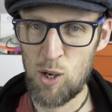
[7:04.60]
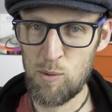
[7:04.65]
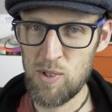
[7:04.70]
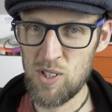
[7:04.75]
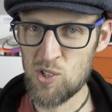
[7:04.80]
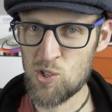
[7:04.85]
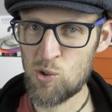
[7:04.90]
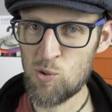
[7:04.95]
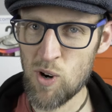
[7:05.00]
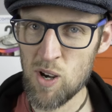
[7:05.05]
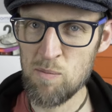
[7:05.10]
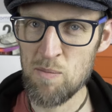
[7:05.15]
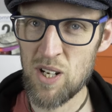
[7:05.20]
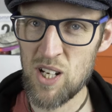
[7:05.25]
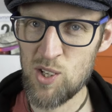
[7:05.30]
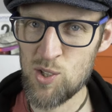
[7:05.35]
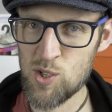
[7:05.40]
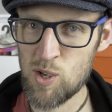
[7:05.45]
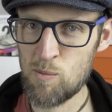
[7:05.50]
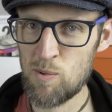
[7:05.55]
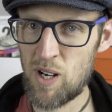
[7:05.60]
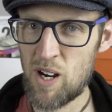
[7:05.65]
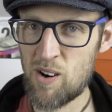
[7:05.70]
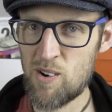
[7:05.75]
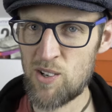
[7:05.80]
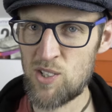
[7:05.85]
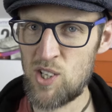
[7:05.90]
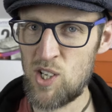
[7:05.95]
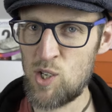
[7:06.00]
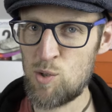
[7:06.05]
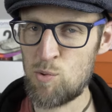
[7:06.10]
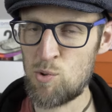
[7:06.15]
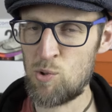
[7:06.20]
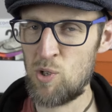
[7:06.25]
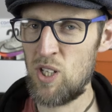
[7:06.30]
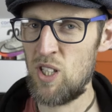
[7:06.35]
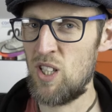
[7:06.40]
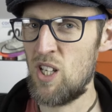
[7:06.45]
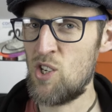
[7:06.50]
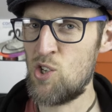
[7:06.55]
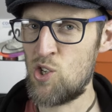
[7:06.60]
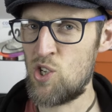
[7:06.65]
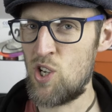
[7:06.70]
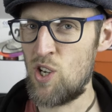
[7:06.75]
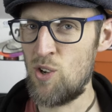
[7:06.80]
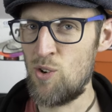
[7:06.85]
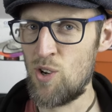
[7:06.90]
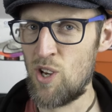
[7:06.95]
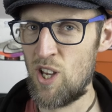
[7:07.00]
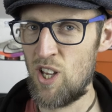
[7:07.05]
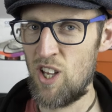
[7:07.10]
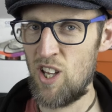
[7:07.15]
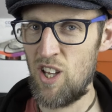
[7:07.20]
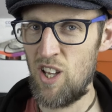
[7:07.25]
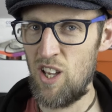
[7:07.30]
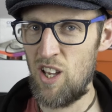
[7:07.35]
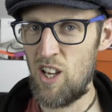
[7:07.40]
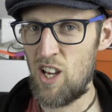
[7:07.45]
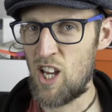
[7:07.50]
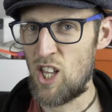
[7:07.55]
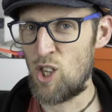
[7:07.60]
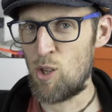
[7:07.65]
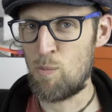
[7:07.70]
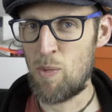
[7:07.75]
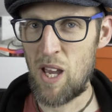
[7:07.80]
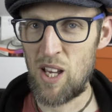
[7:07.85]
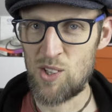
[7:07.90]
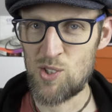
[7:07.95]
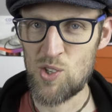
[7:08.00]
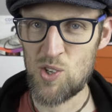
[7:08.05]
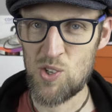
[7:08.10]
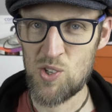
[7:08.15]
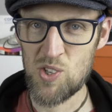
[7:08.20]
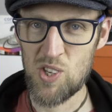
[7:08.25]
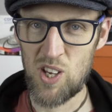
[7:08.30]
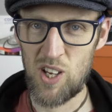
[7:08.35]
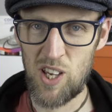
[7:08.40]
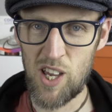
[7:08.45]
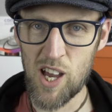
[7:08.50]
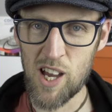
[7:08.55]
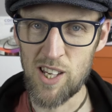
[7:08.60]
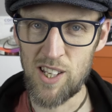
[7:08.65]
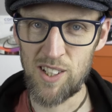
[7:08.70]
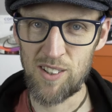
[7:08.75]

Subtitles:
I mean, there's a great many similarities between this shoe and the Pegasus 38.